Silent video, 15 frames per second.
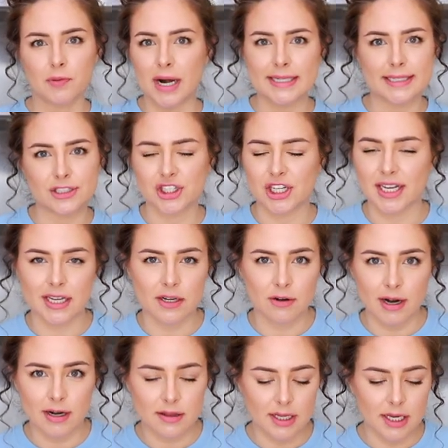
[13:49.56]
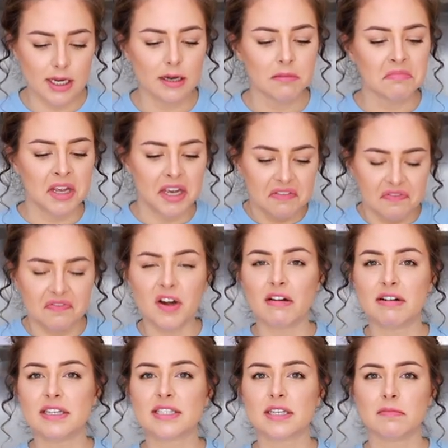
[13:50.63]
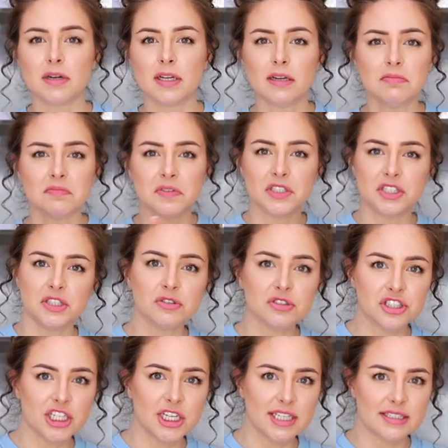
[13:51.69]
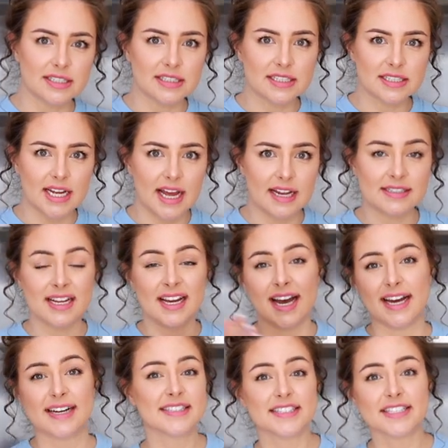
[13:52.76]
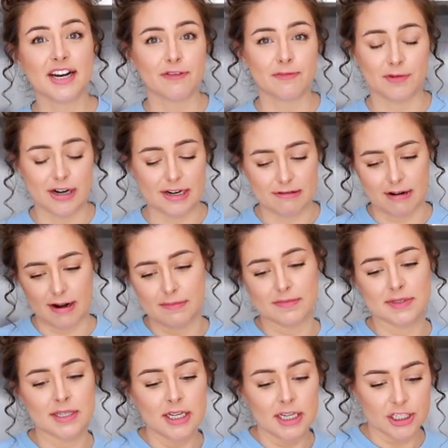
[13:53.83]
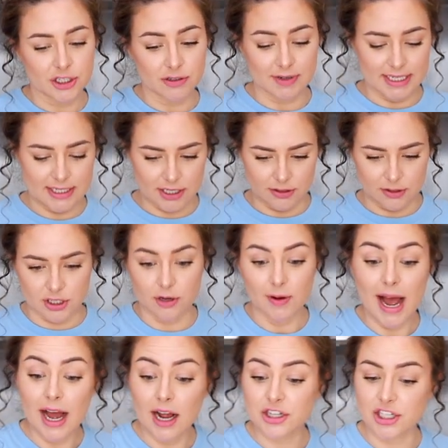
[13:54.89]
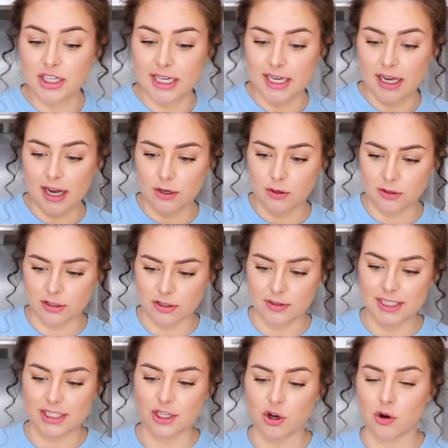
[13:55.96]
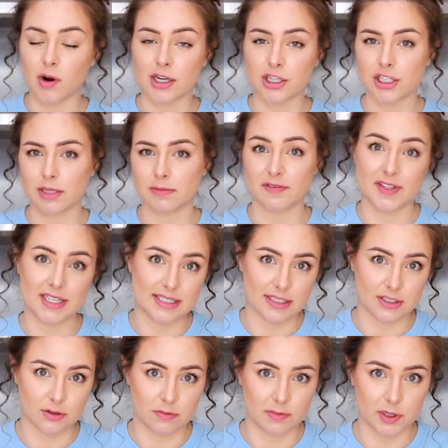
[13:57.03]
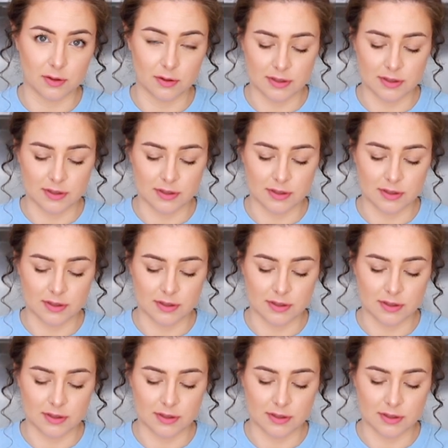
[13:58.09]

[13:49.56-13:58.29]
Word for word: breaded chicken or anything, very similar. Gonna use cheese instead, and instead of breadcrumbs, Doritos. So actually, I also need to crush some of these into a bowl.